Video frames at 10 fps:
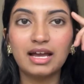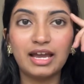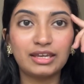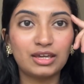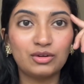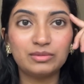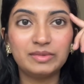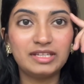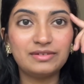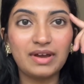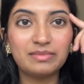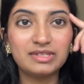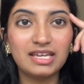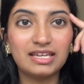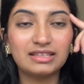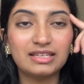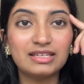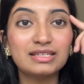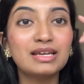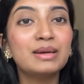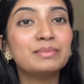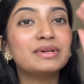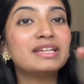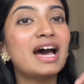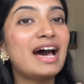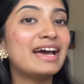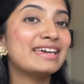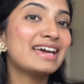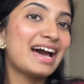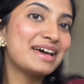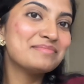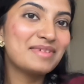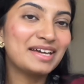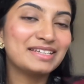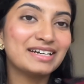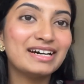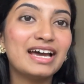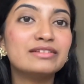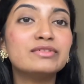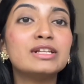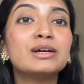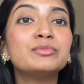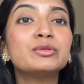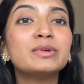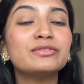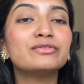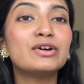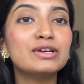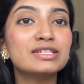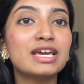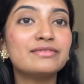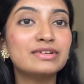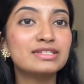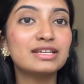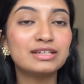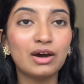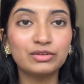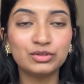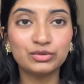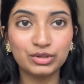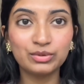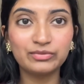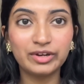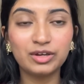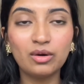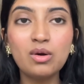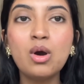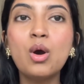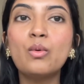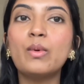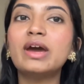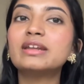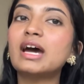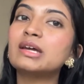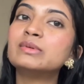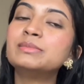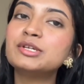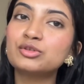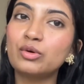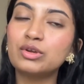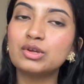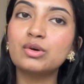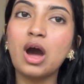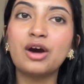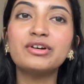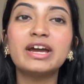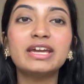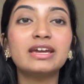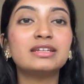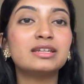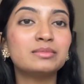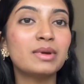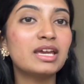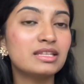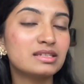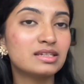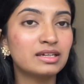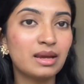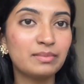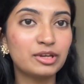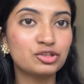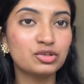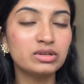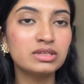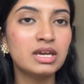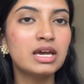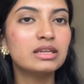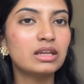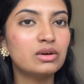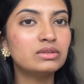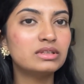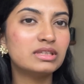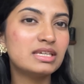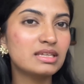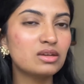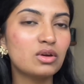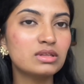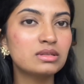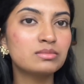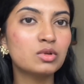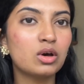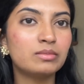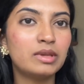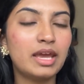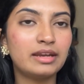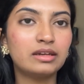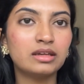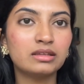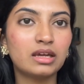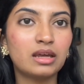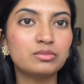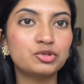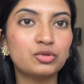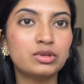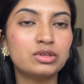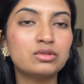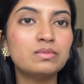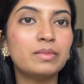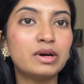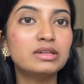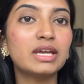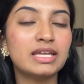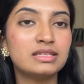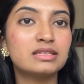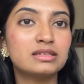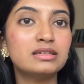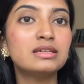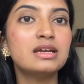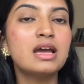I cannot believe I'm saying this, but hi, I am Manya and welcome to my first ever sit down YouTube video where I will be showing you how I edit my Instagram pictures. Now, these are not some normal editing that I'm showing you, but instead,